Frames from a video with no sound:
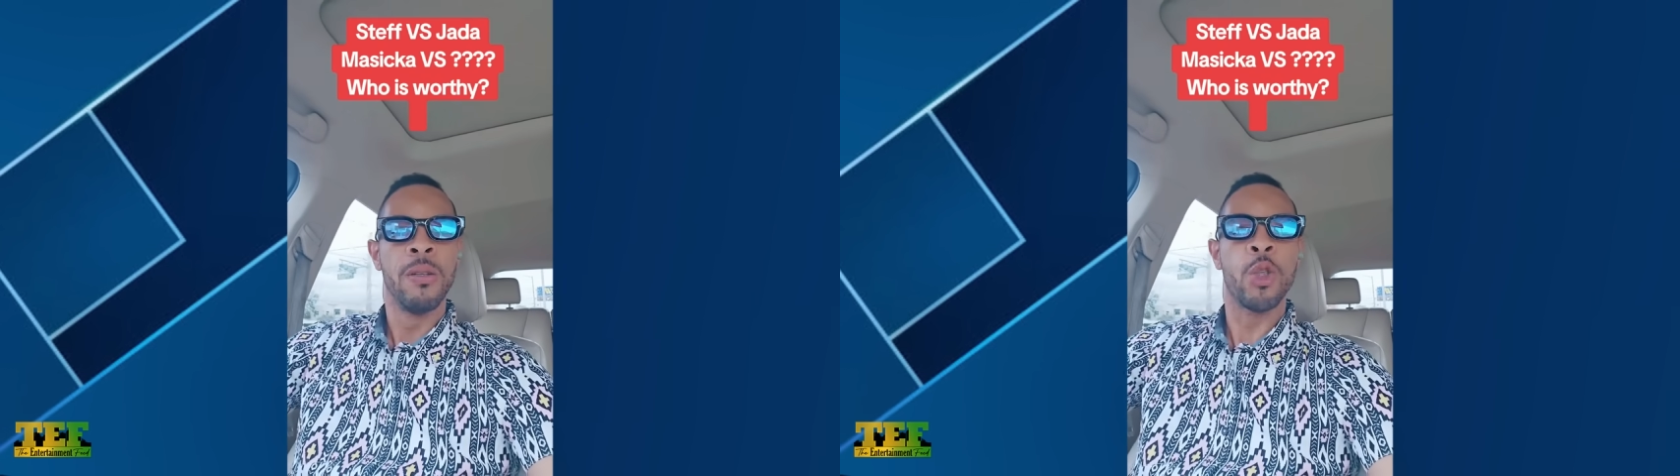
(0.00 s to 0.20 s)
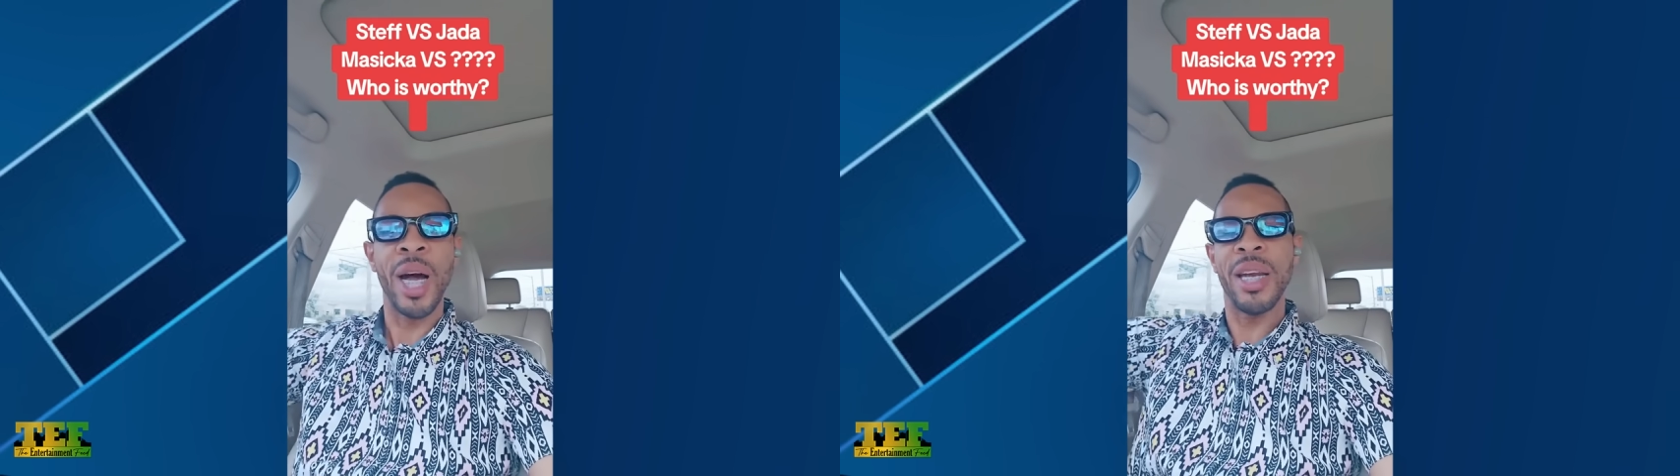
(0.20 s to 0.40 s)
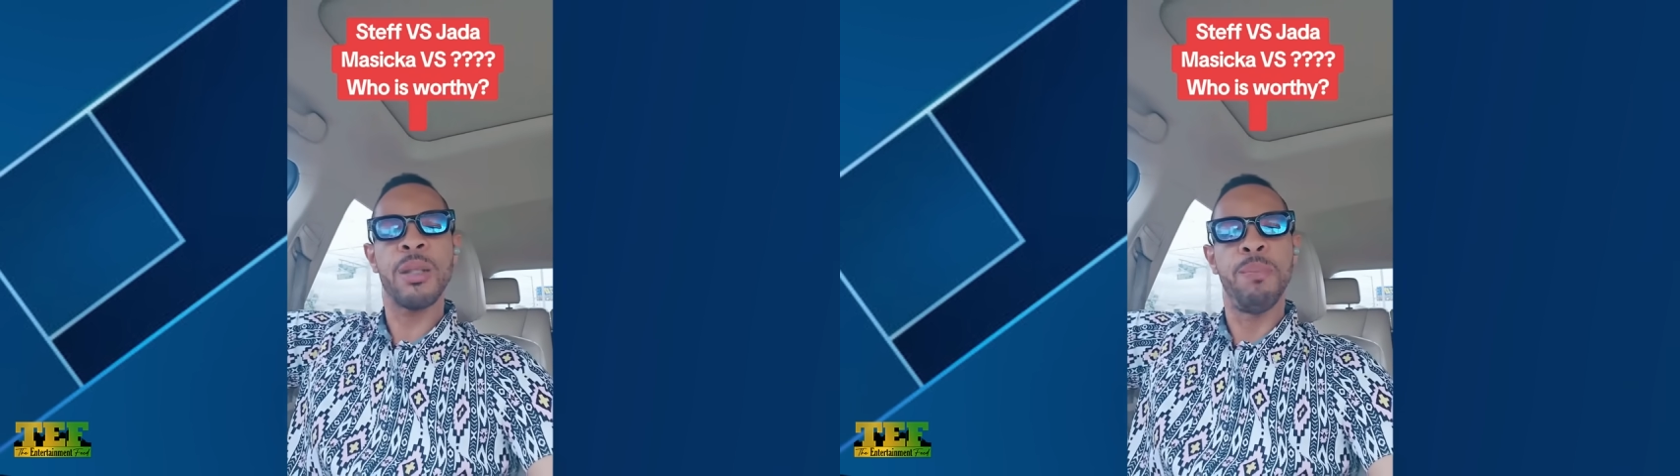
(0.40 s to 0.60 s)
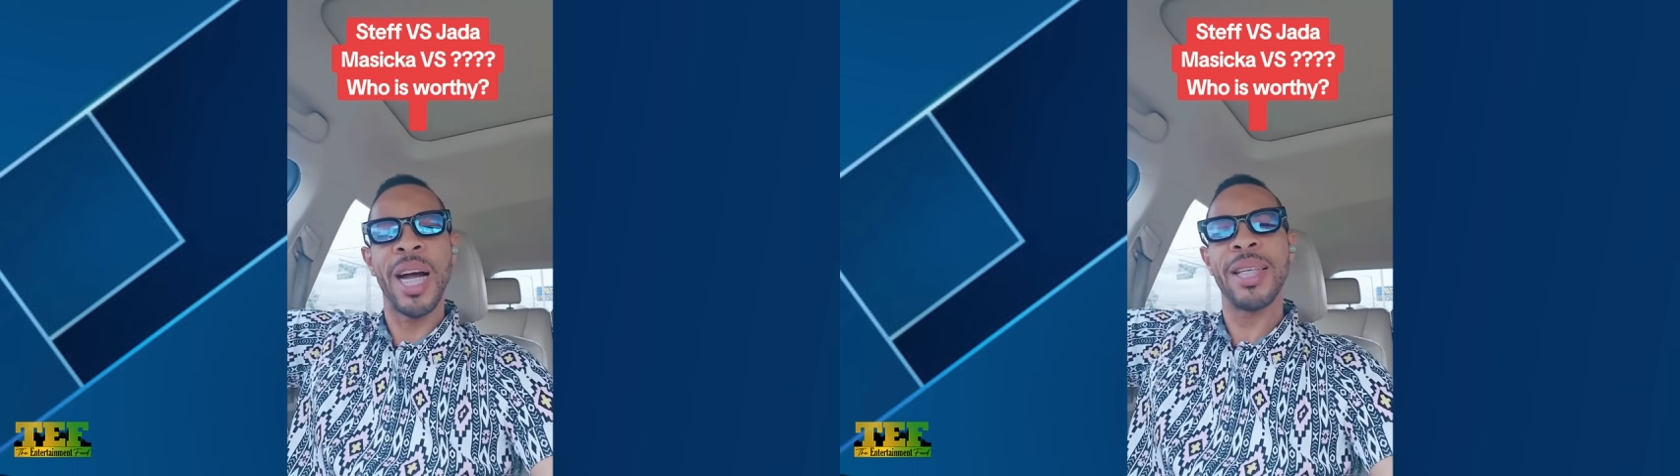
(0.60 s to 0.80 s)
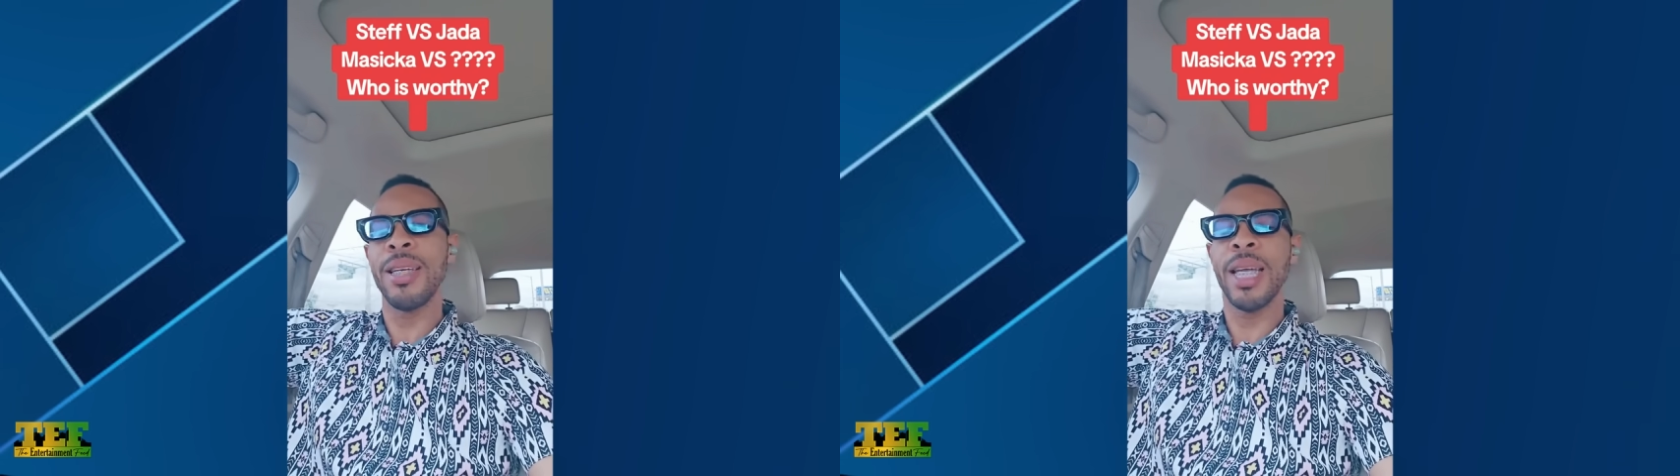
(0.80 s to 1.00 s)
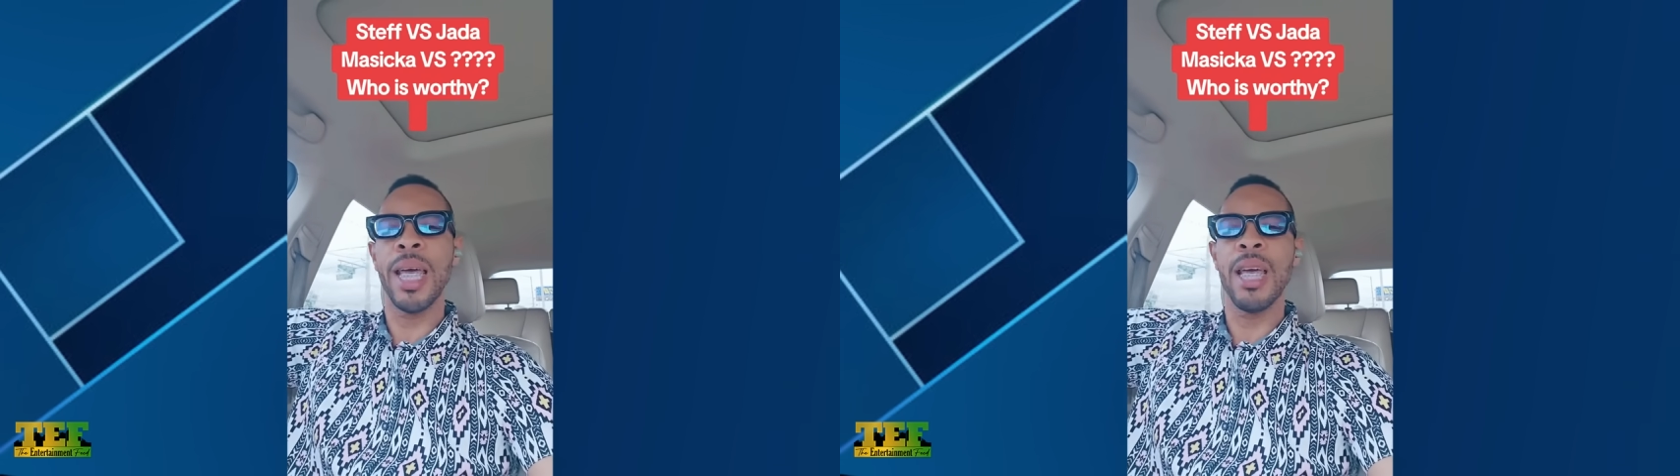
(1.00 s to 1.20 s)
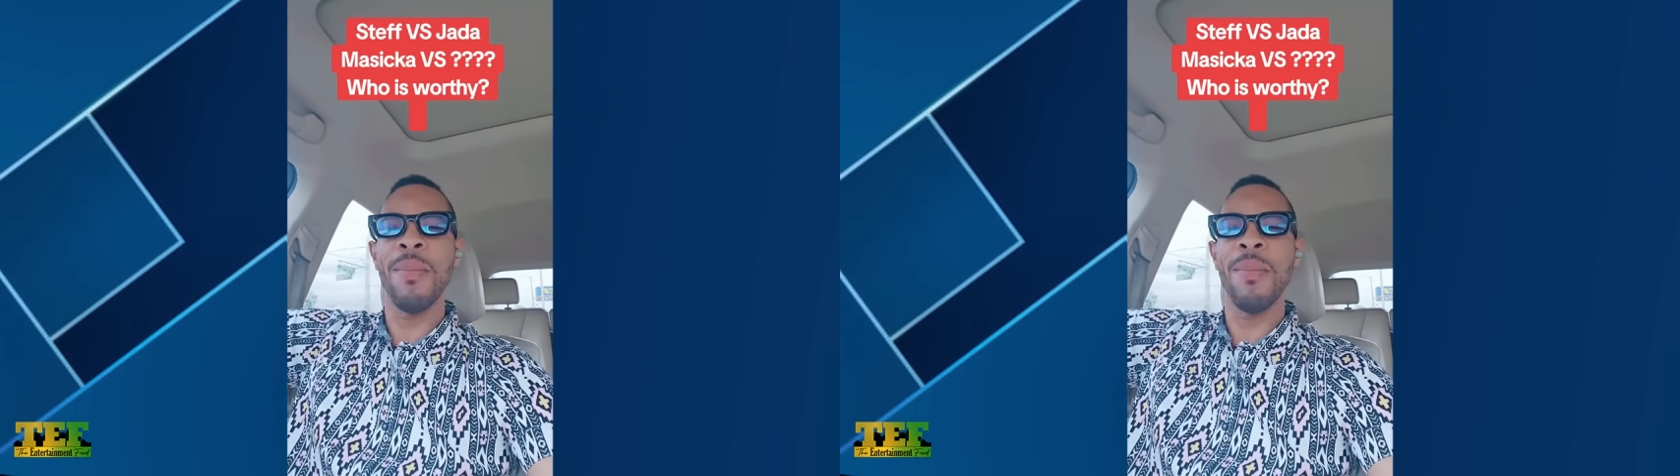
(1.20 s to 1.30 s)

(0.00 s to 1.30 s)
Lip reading: So at this point in the game,